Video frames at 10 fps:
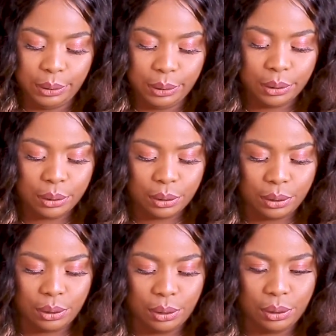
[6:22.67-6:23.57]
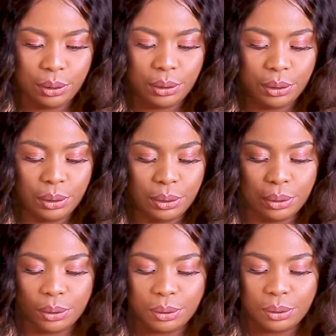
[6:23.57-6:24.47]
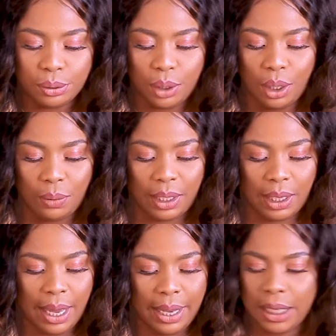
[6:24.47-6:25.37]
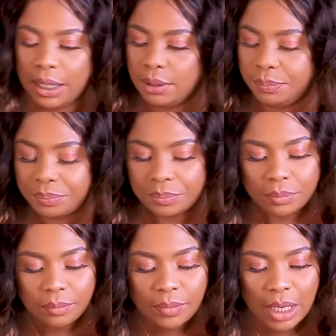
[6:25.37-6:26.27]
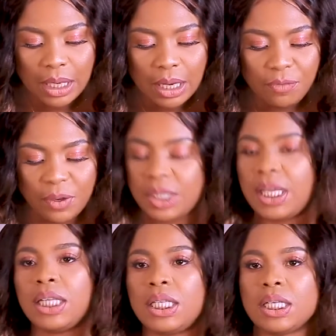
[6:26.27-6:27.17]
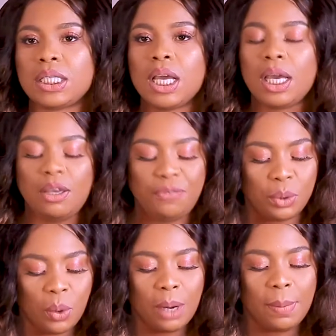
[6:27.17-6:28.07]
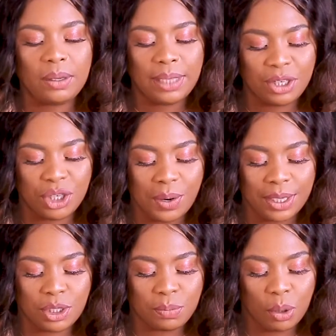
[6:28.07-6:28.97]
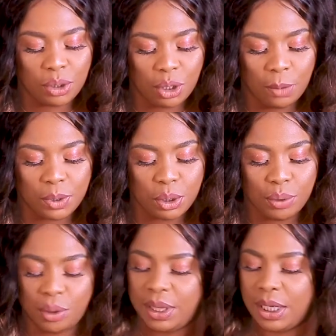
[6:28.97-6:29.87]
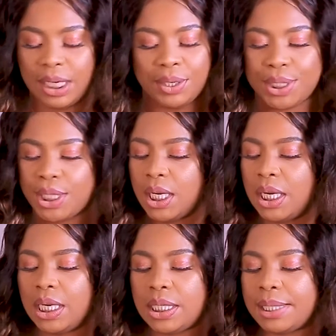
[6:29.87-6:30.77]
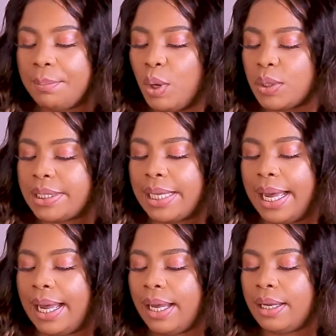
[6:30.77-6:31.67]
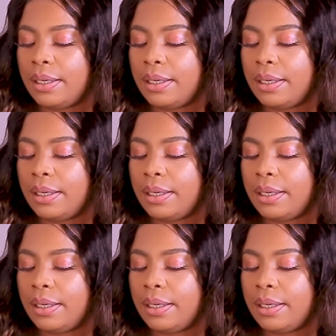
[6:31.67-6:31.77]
Ooh. Okay. For starters, if you know about Nigerian small chops, you know that there is samosa,